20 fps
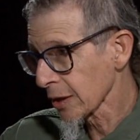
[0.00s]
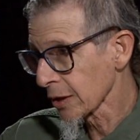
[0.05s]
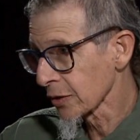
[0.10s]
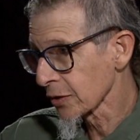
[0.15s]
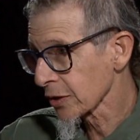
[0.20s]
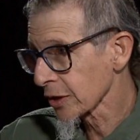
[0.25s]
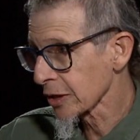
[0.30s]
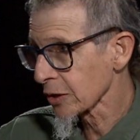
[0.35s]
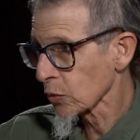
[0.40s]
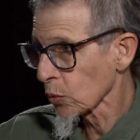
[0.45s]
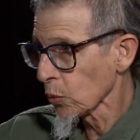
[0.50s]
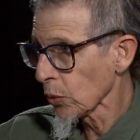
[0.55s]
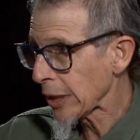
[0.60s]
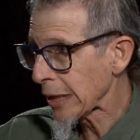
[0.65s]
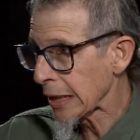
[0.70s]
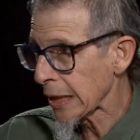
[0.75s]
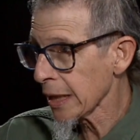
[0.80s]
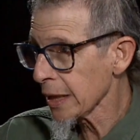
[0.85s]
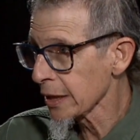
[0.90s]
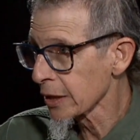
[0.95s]
and says,
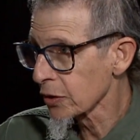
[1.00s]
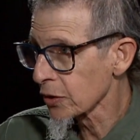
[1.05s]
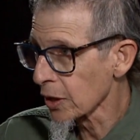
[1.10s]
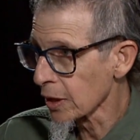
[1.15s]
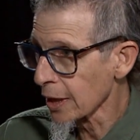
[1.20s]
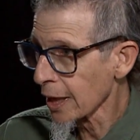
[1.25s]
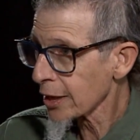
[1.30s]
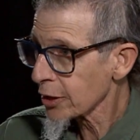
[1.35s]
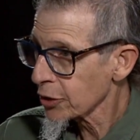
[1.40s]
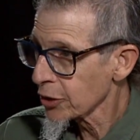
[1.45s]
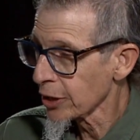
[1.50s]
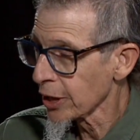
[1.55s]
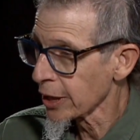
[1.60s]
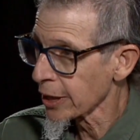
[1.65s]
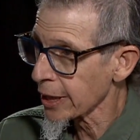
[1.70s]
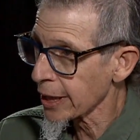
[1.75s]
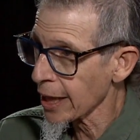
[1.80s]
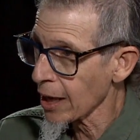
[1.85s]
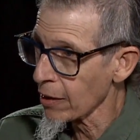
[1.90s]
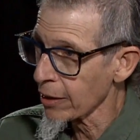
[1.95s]
we need this election.
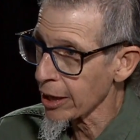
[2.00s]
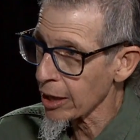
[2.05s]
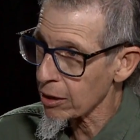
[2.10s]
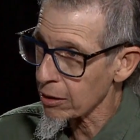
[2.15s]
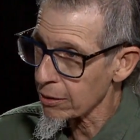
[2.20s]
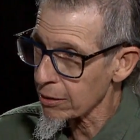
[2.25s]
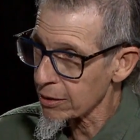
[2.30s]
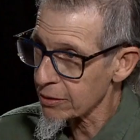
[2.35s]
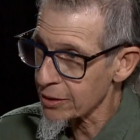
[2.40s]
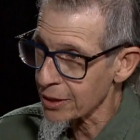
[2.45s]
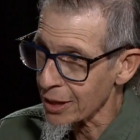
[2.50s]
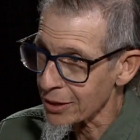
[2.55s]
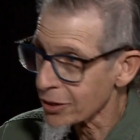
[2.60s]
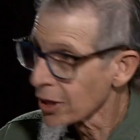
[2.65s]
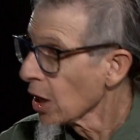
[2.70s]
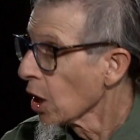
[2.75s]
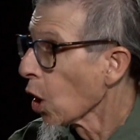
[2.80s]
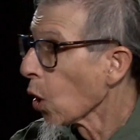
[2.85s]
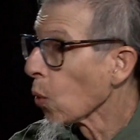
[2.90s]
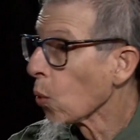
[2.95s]
And the county clerk
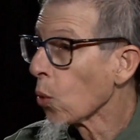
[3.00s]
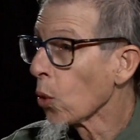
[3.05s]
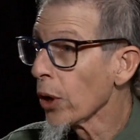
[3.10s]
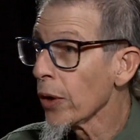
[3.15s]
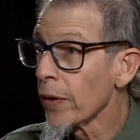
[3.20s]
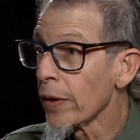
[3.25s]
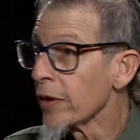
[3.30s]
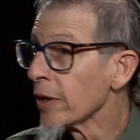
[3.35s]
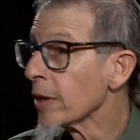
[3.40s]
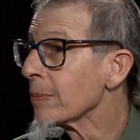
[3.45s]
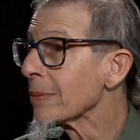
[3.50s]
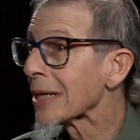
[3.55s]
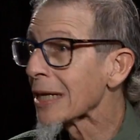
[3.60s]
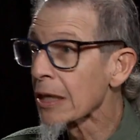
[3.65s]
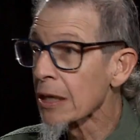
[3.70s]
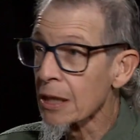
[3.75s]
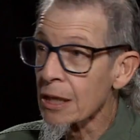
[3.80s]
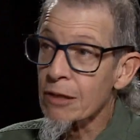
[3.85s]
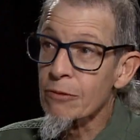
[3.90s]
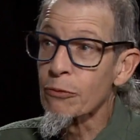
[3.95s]
says, we're in the
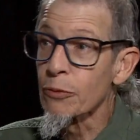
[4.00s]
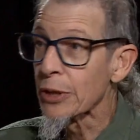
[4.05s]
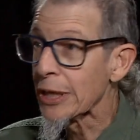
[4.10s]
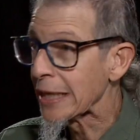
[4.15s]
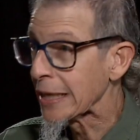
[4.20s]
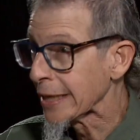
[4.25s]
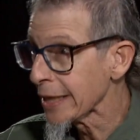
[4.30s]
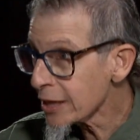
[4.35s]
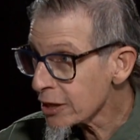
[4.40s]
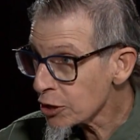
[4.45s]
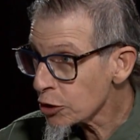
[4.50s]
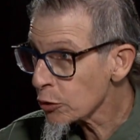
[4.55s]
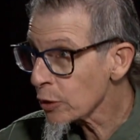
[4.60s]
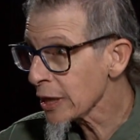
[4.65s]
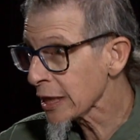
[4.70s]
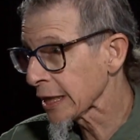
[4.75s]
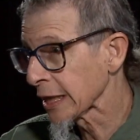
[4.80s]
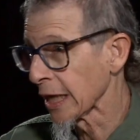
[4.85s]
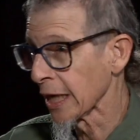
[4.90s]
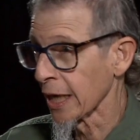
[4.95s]
middle of
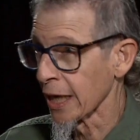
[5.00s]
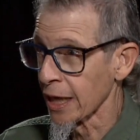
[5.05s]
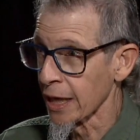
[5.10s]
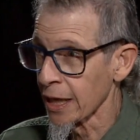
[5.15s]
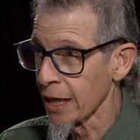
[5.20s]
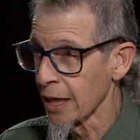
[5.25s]
redistricting.